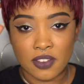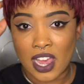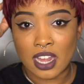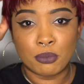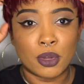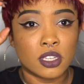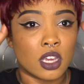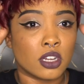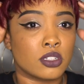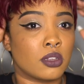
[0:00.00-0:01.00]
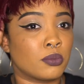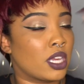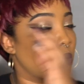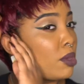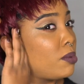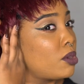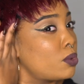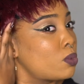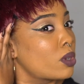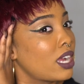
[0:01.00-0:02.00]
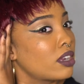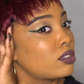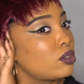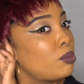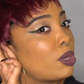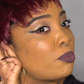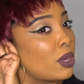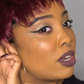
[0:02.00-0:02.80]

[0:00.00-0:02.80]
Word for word: If I had a buzz cut or something, maybe it would work out a little bit